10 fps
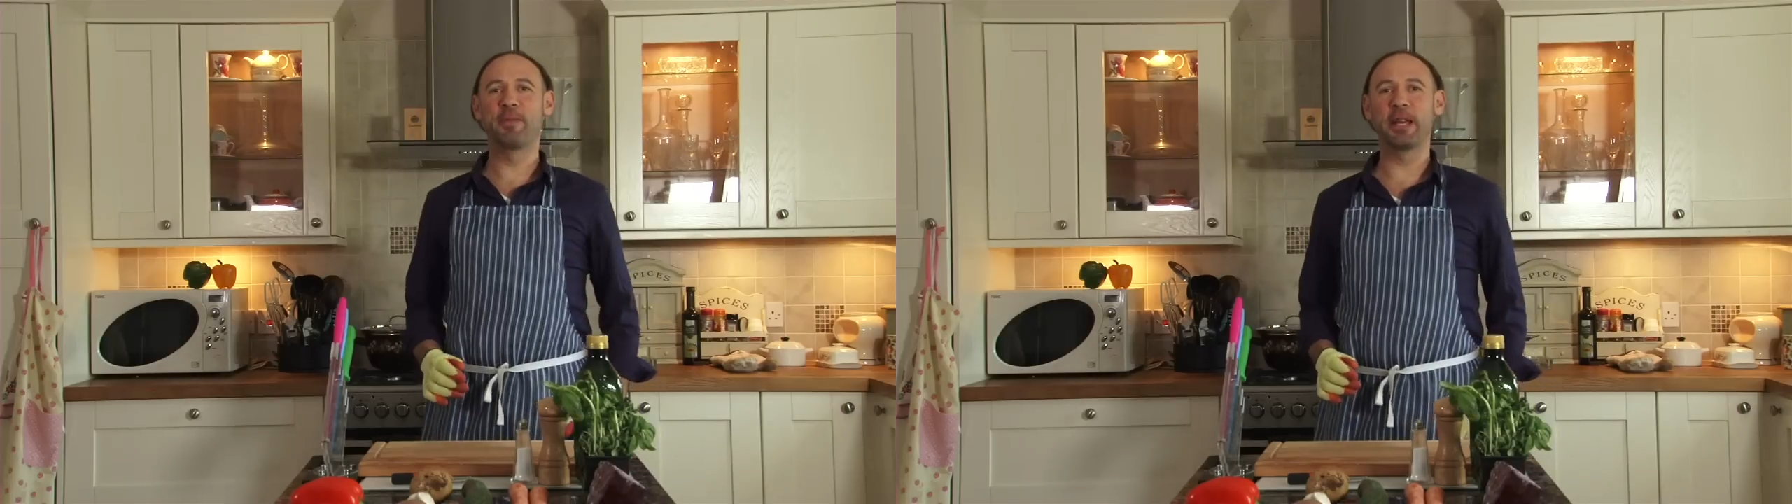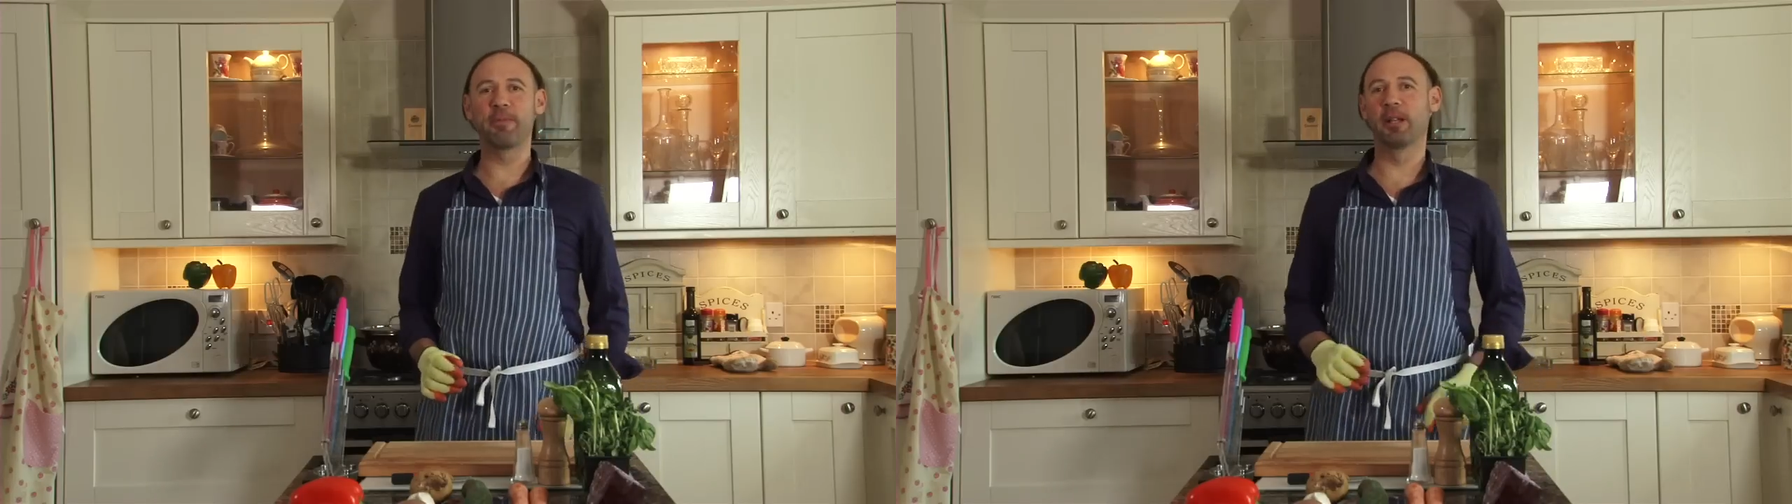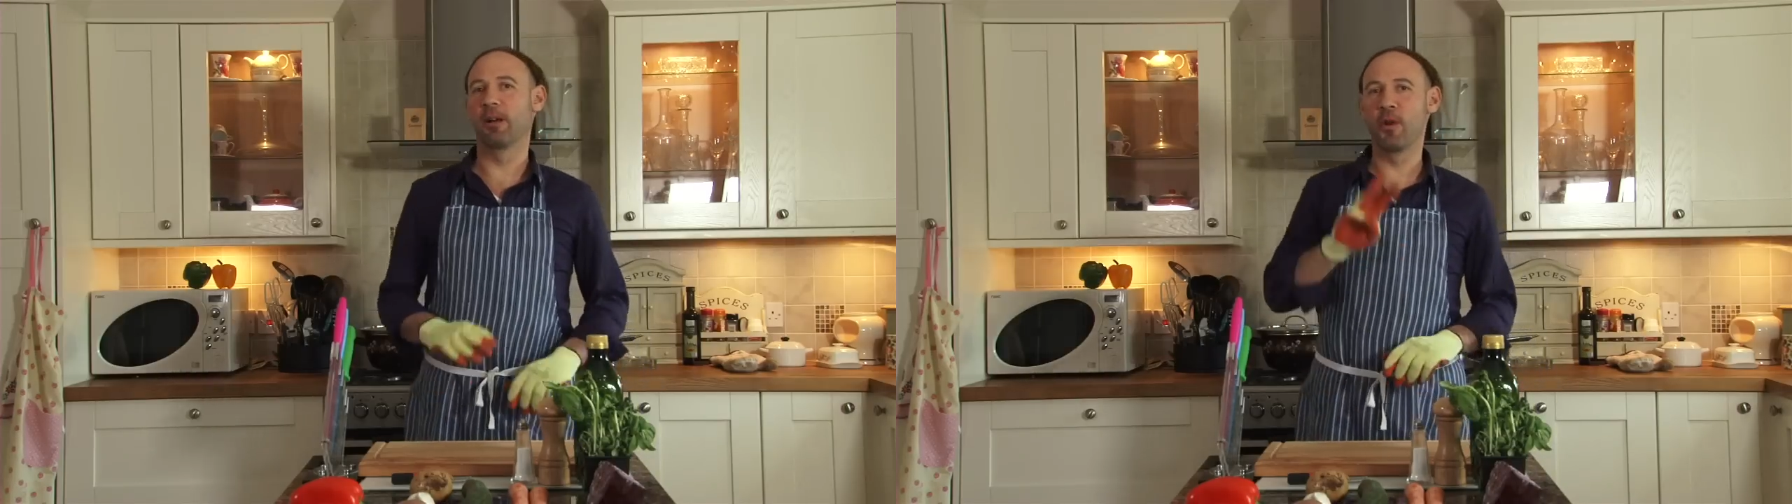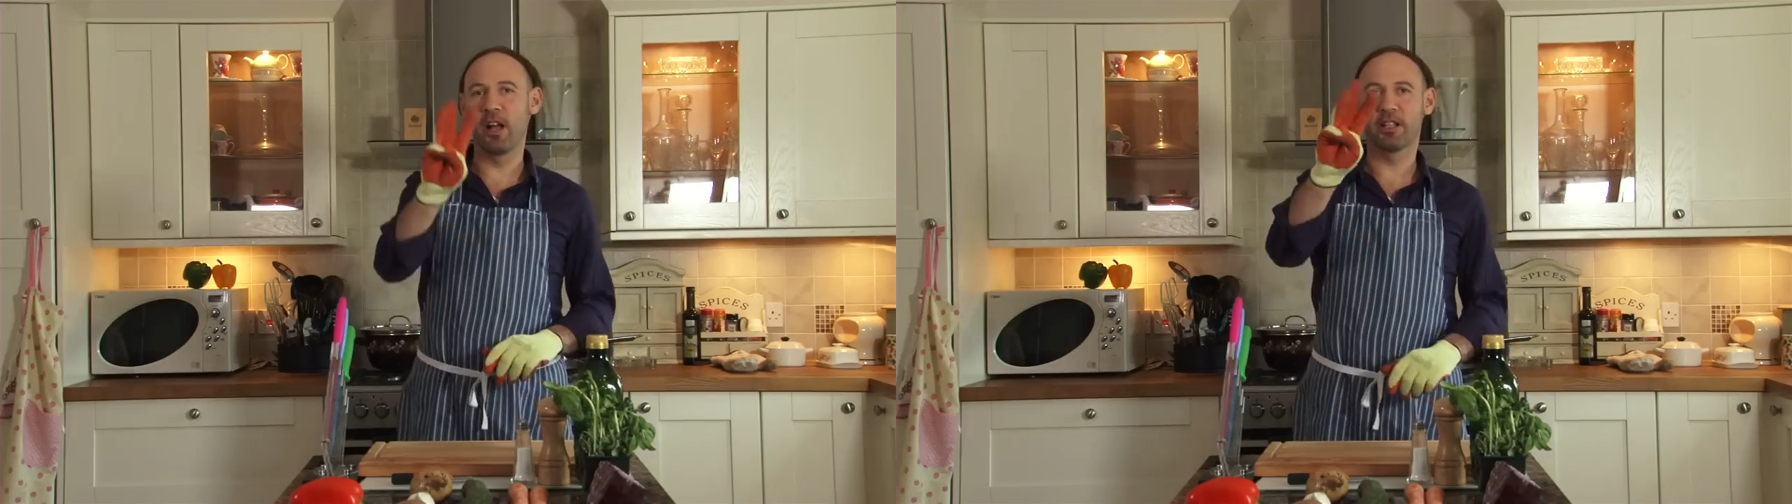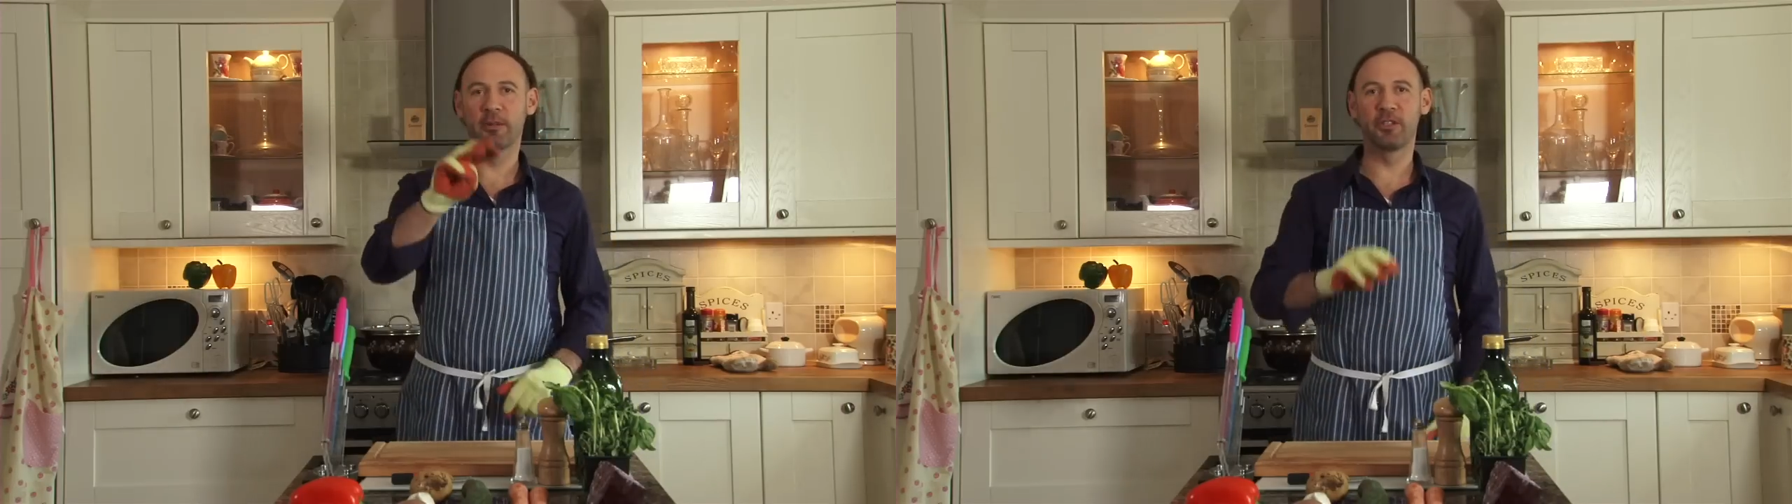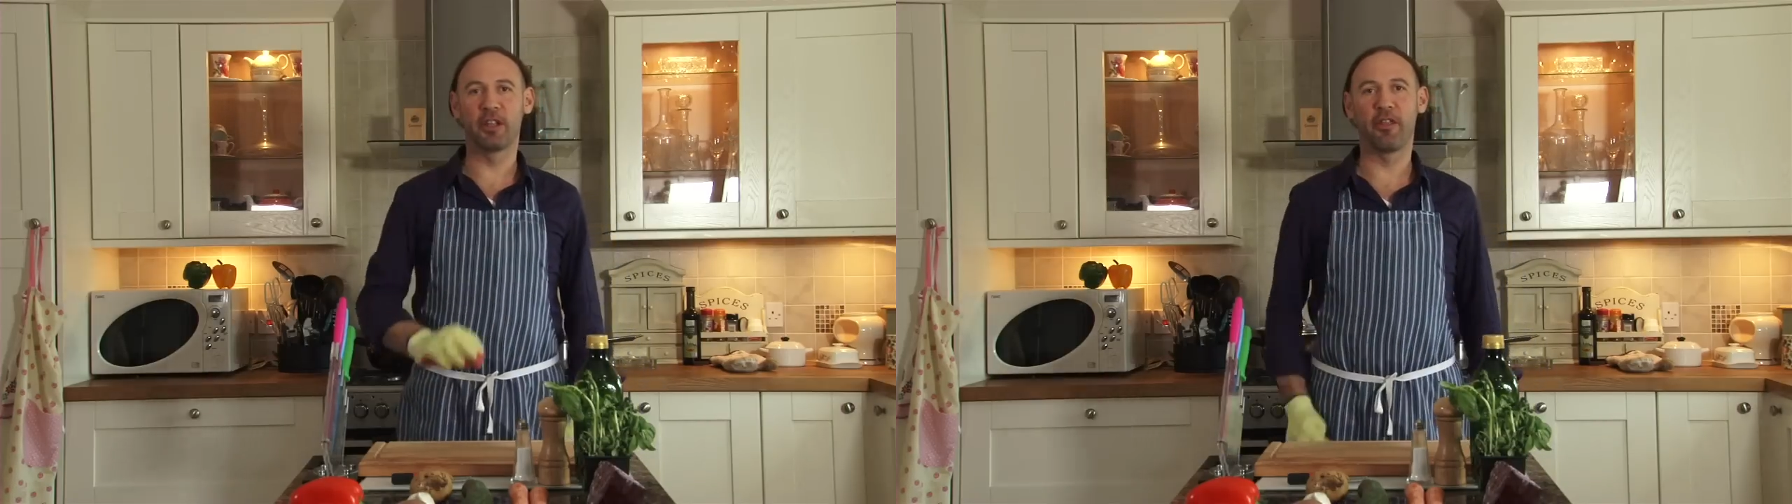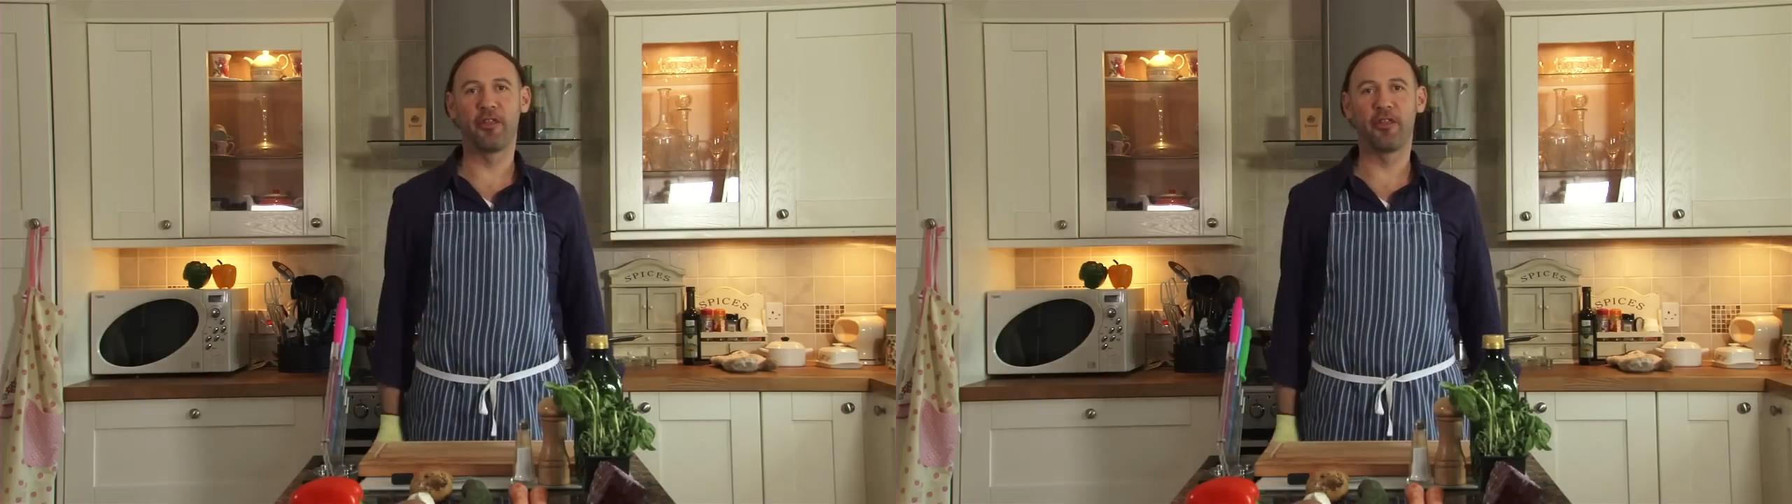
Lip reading: G'day people and welcome to the